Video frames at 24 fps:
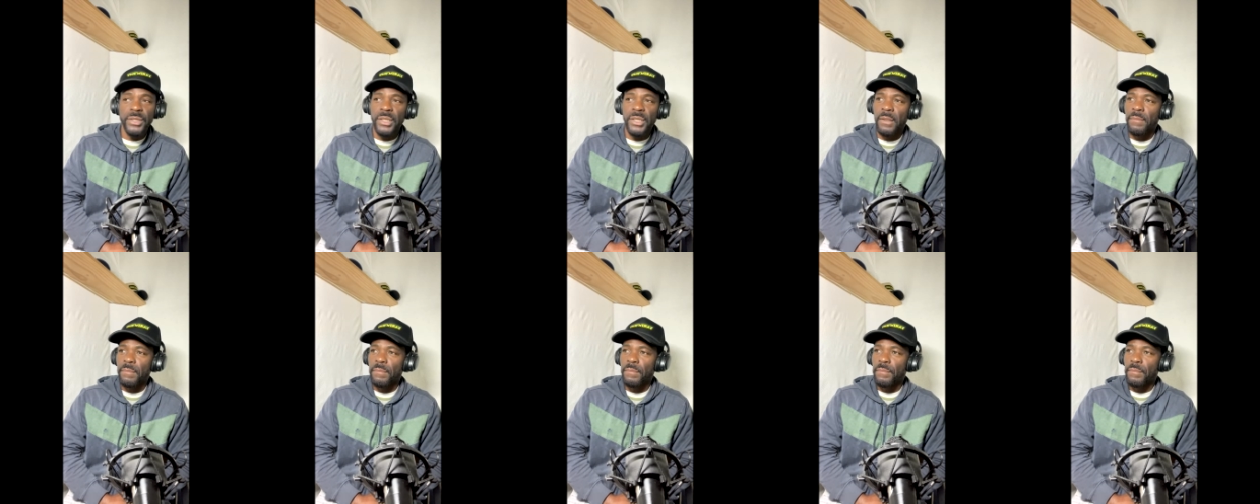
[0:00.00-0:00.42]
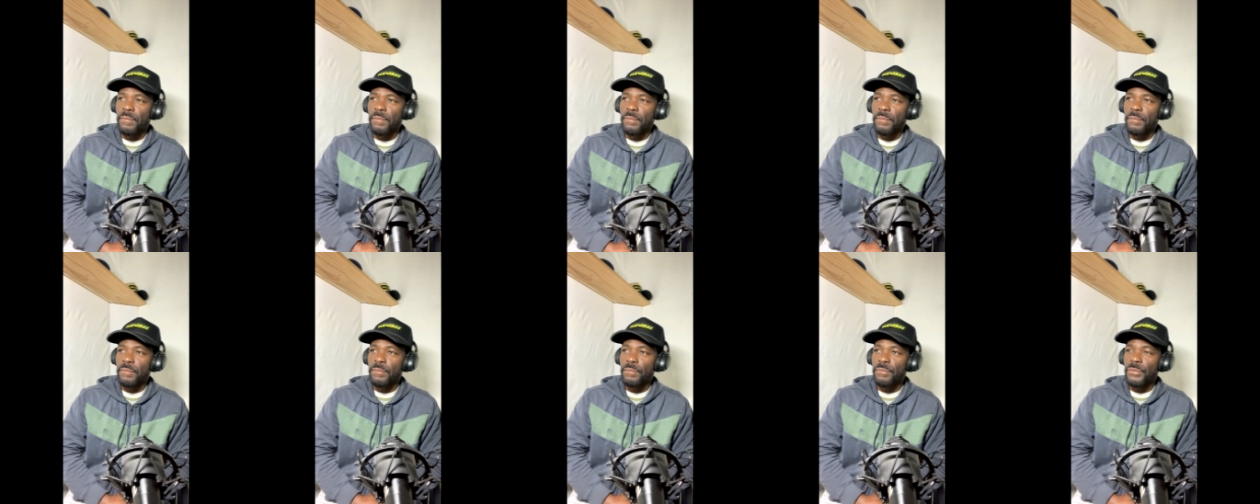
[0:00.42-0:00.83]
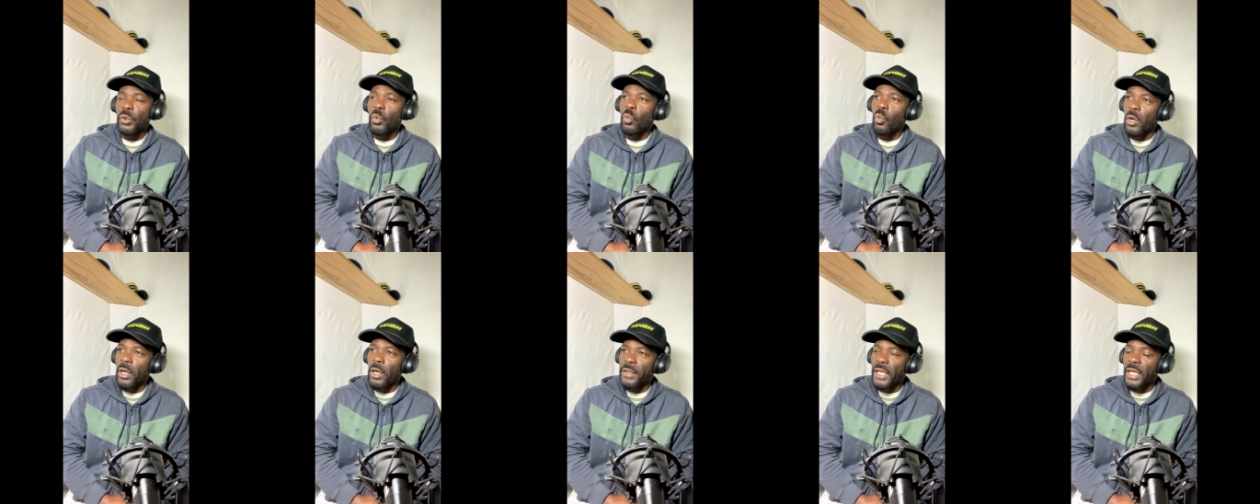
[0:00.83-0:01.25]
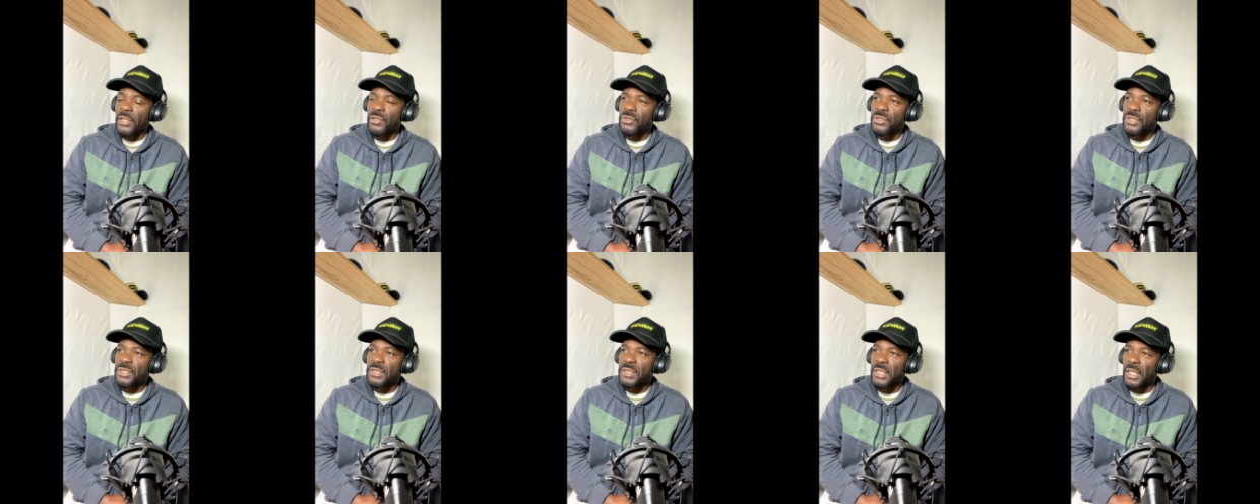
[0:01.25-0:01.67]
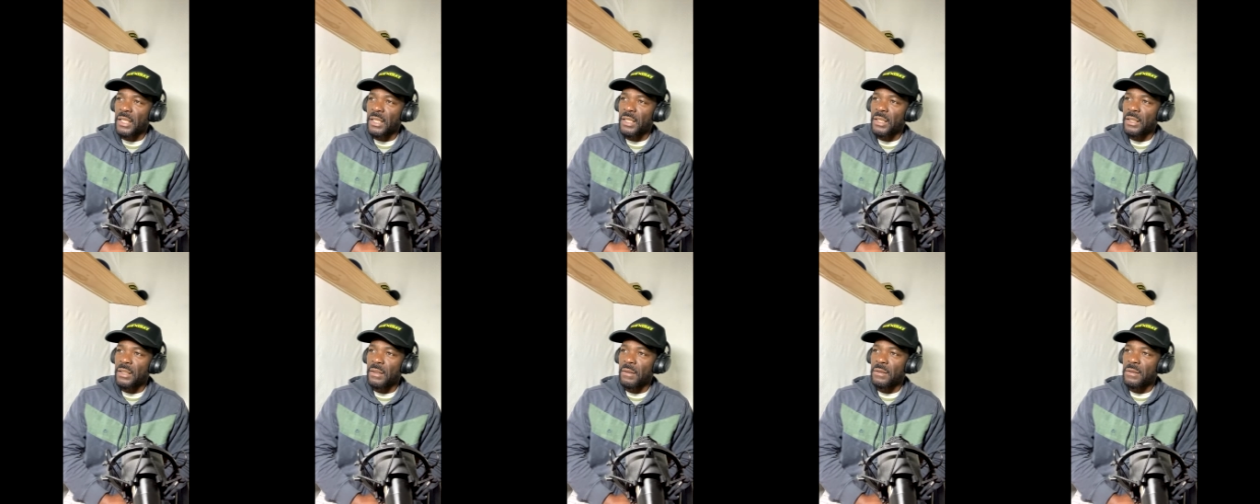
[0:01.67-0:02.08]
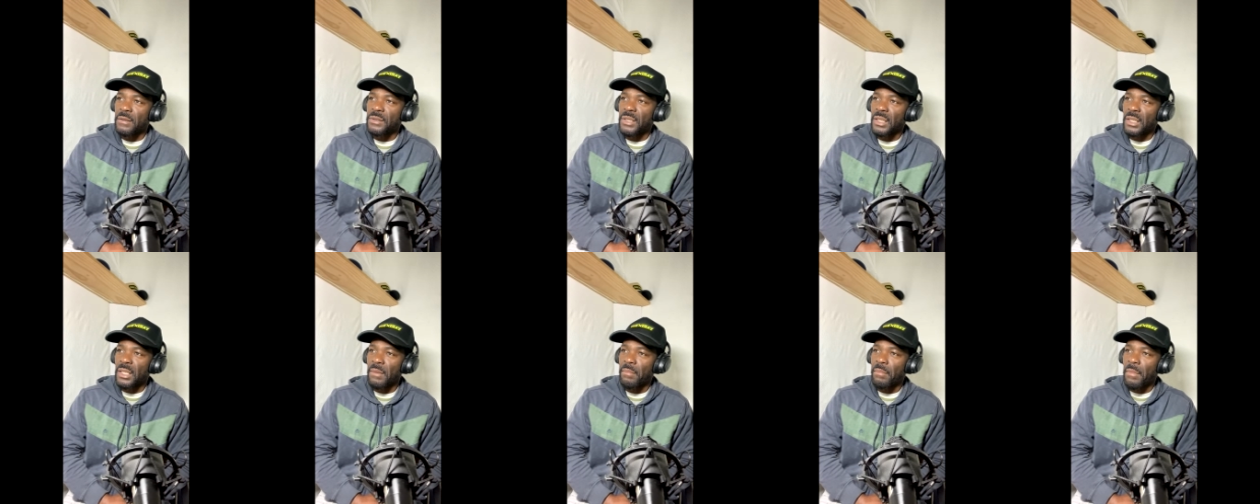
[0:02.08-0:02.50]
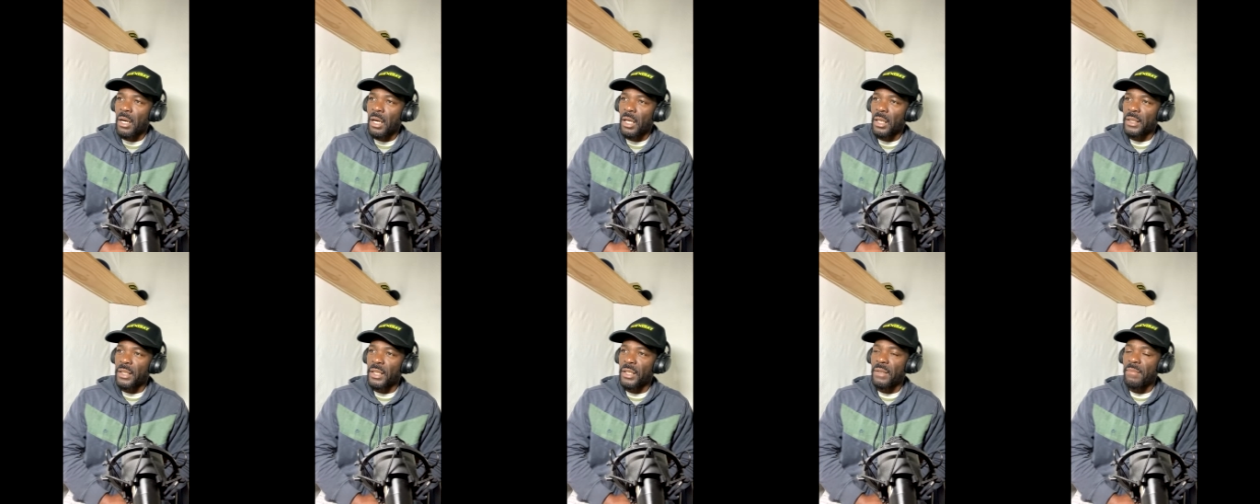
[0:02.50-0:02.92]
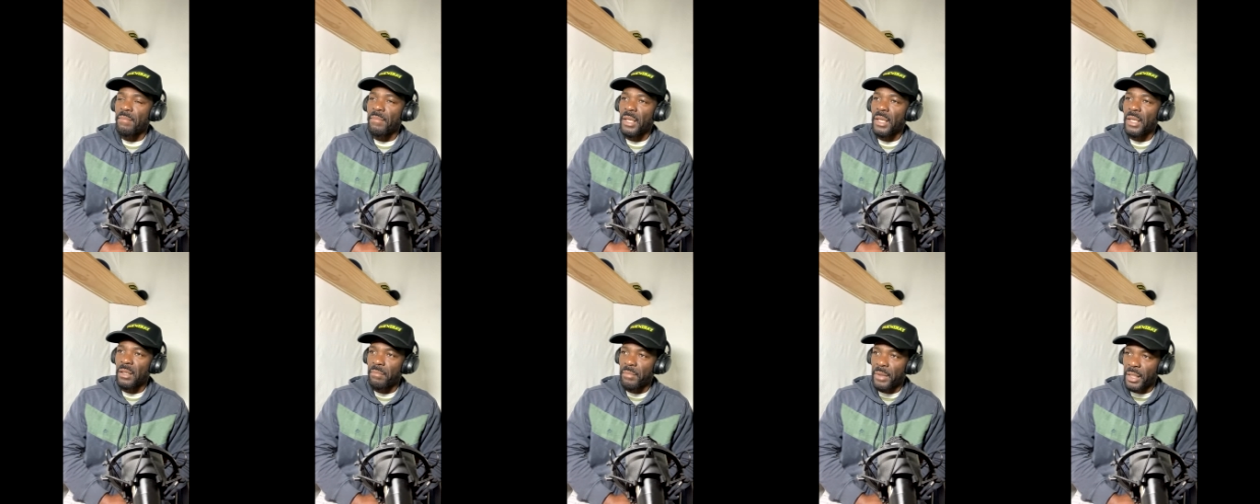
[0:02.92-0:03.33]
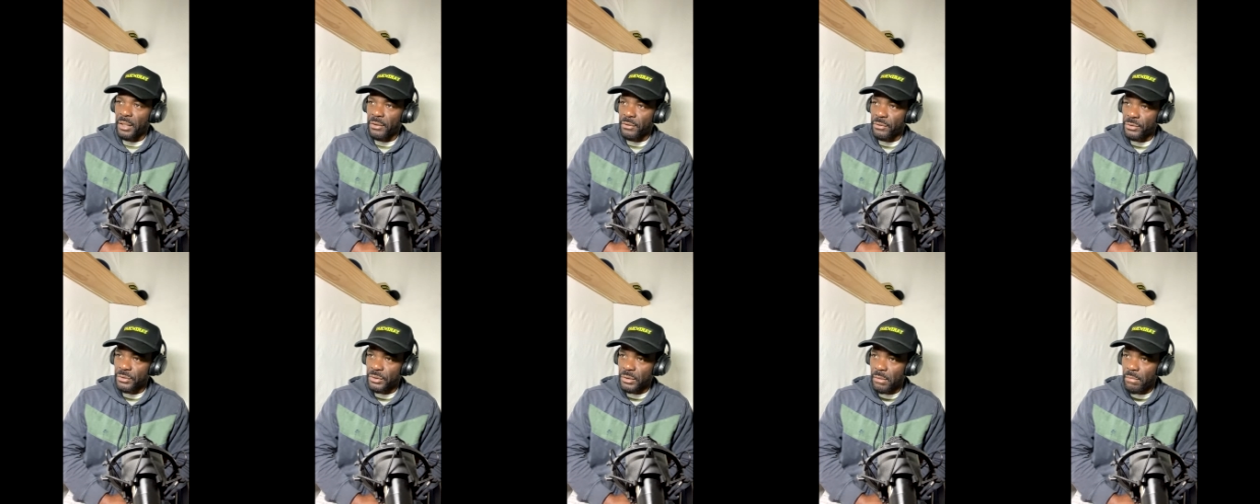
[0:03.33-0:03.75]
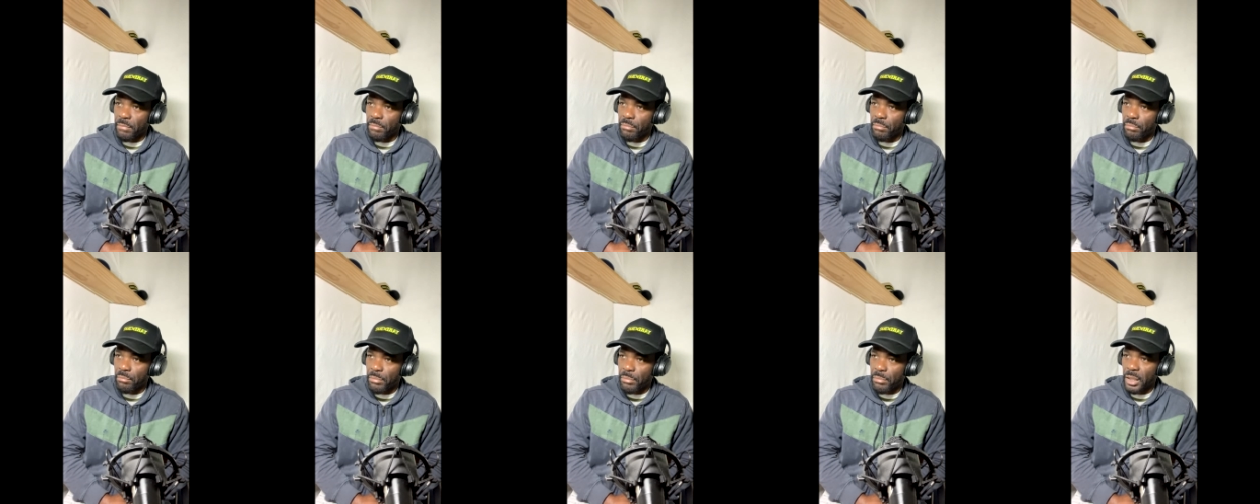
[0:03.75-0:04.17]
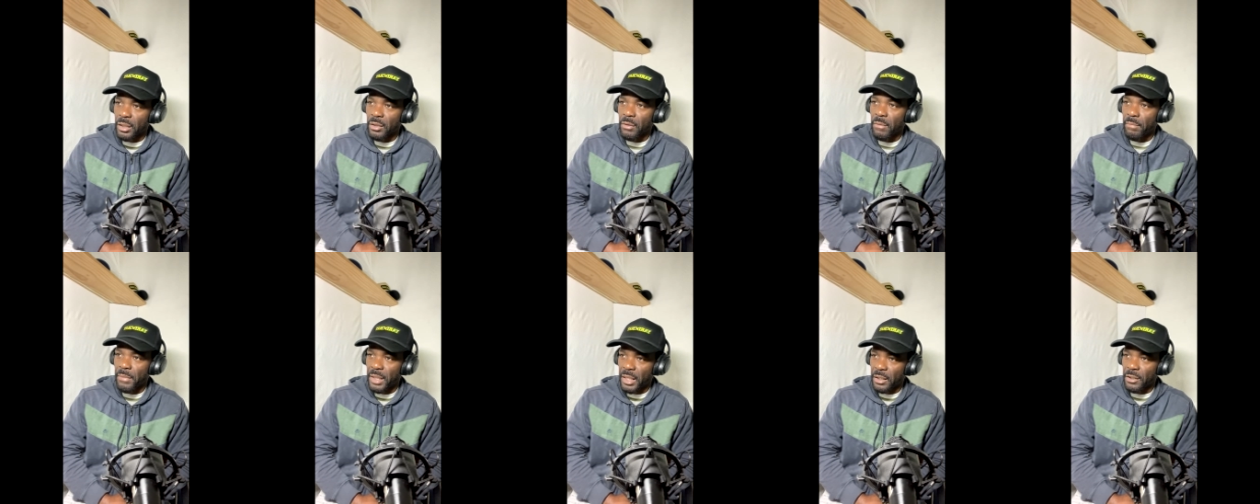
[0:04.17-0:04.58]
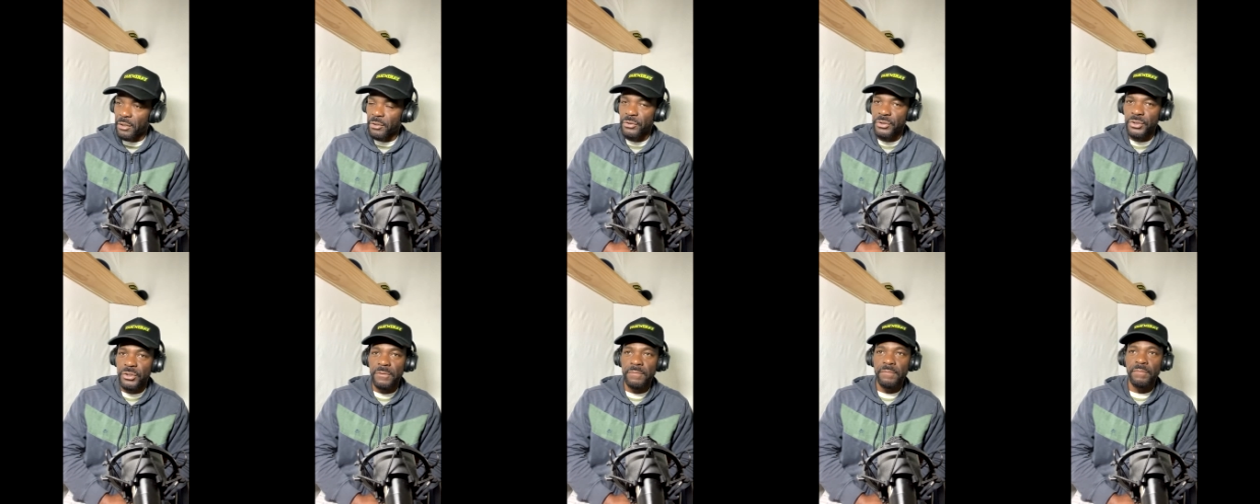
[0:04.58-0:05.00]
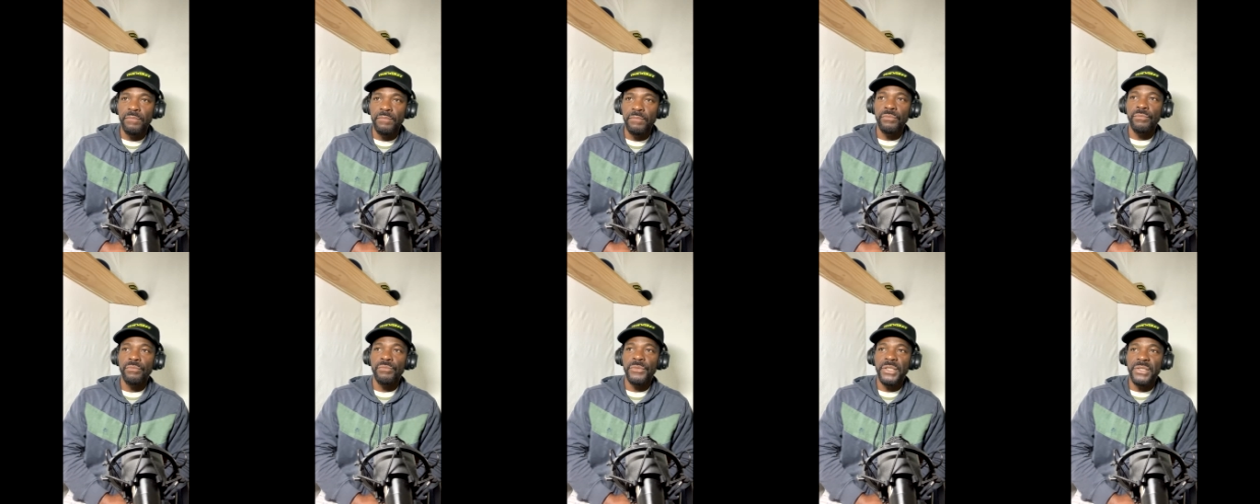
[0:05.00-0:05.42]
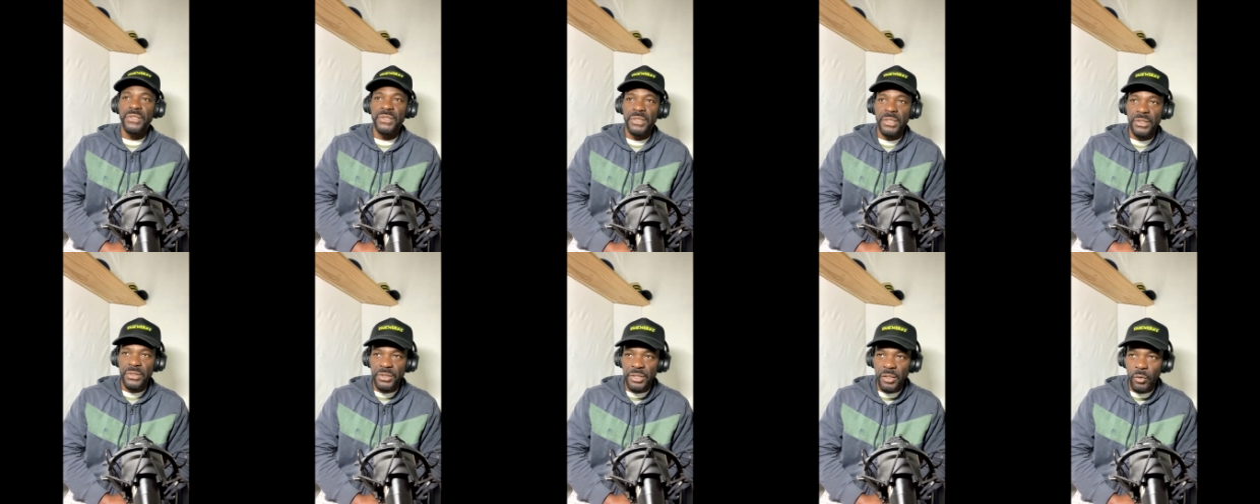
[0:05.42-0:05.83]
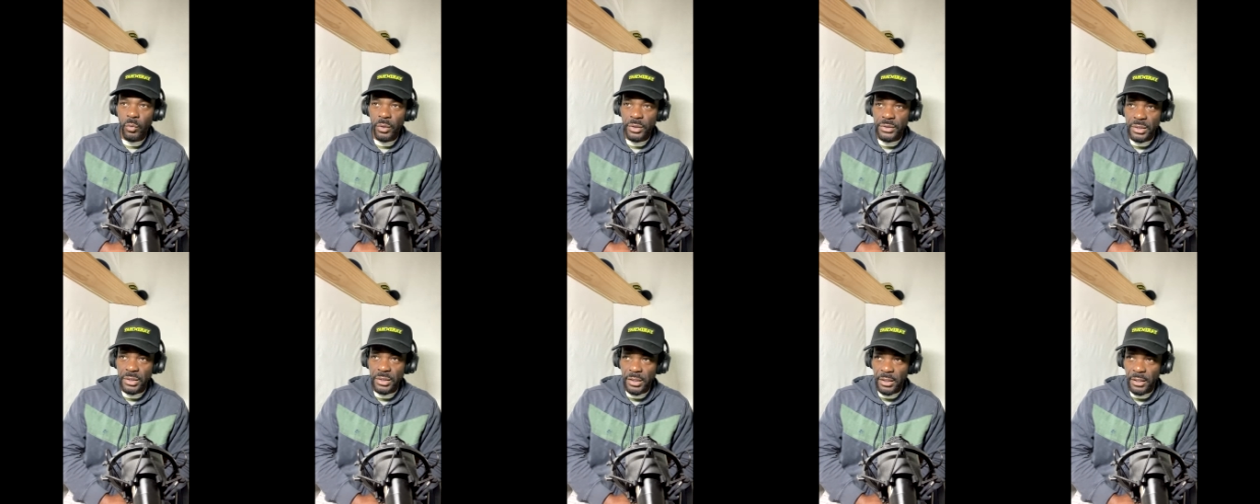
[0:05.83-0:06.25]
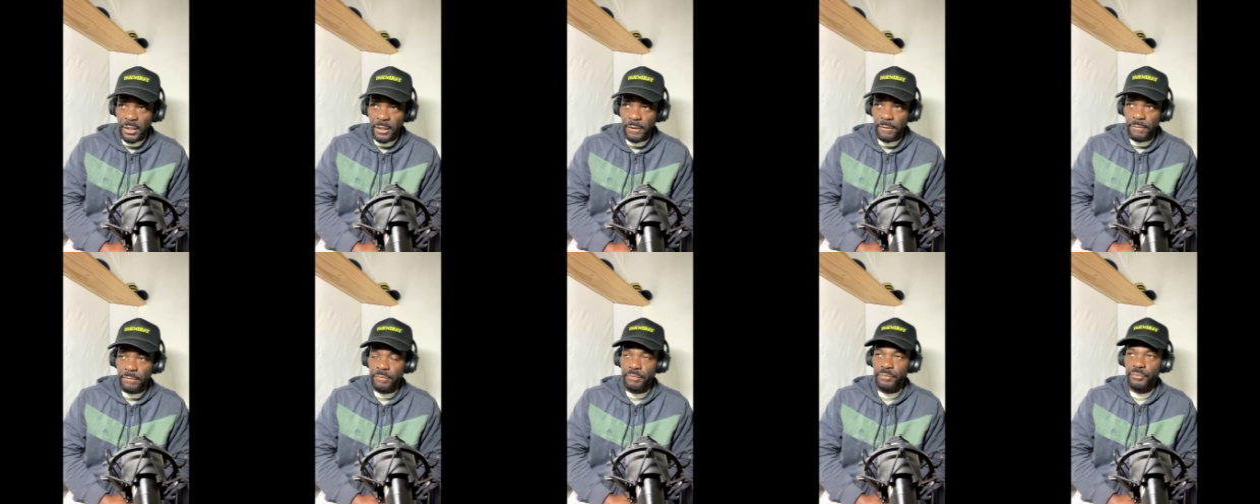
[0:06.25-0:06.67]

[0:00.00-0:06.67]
it the one that used to sing in Ziggy Marley and the Million Makers? The sister was in there.